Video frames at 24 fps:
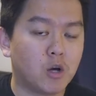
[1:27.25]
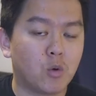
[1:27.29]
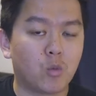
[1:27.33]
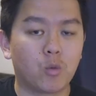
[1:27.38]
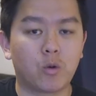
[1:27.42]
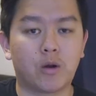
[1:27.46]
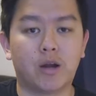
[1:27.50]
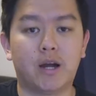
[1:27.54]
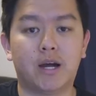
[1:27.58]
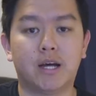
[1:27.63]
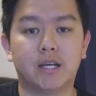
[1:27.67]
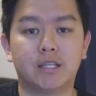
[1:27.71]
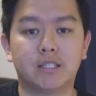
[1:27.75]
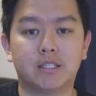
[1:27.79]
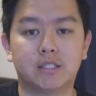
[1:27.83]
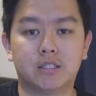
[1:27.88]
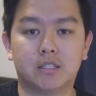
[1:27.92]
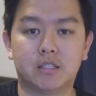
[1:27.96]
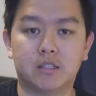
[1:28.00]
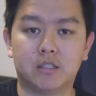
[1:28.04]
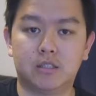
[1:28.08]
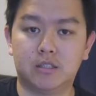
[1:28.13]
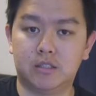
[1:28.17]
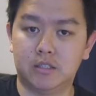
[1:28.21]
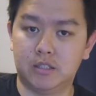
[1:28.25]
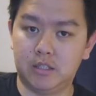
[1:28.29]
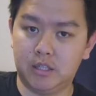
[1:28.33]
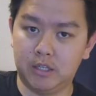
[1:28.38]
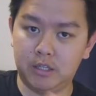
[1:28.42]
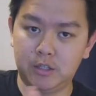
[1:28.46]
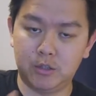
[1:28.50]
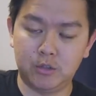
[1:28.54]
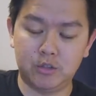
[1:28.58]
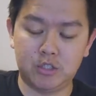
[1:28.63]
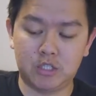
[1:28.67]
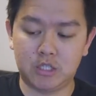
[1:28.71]
whereas
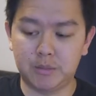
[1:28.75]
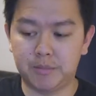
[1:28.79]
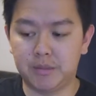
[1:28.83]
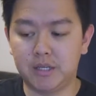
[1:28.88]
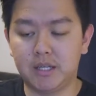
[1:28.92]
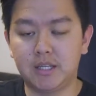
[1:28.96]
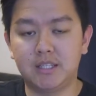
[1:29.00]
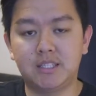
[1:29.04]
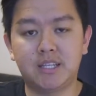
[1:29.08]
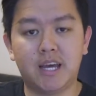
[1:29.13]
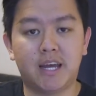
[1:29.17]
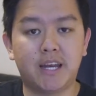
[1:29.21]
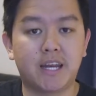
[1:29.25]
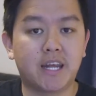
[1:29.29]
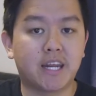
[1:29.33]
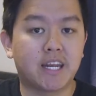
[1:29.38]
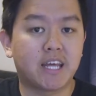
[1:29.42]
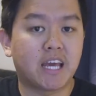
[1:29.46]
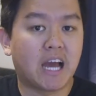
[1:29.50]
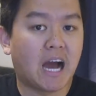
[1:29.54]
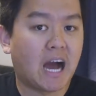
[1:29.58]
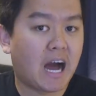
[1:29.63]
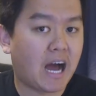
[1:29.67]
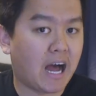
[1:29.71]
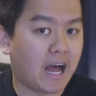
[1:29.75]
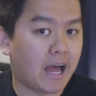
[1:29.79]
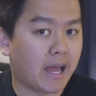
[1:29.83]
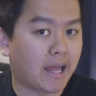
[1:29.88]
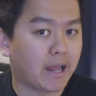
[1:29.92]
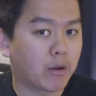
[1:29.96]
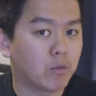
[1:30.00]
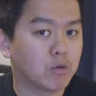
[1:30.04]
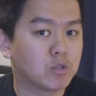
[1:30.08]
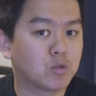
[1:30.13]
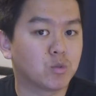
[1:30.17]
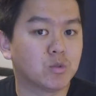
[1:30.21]
it used to be
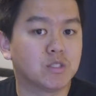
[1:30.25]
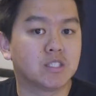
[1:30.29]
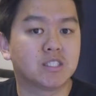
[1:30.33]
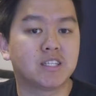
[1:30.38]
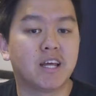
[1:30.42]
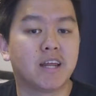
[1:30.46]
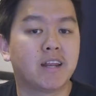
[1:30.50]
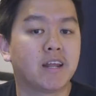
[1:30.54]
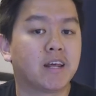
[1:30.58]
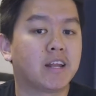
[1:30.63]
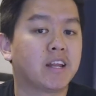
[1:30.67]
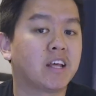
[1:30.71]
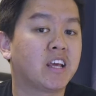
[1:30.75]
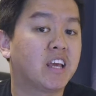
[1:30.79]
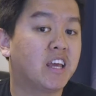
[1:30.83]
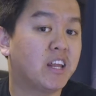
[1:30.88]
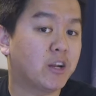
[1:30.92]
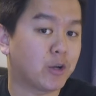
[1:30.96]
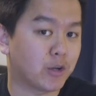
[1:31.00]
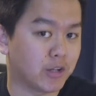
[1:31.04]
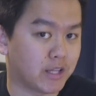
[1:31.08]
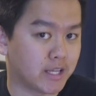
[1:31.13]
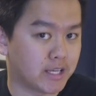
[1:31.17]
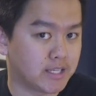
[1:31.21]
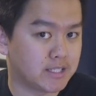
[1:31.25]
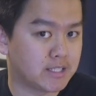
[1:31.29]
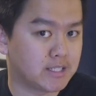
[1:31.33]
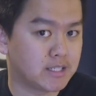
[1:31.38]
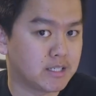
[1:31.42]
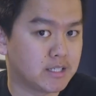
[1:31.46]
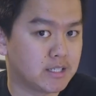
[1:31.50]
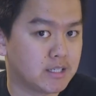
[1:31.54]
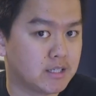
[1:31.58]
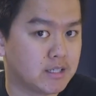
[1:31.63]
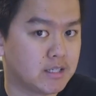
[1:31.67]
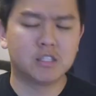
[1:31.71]
1080i, which was 1080
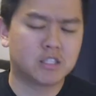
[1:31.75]
interlaced.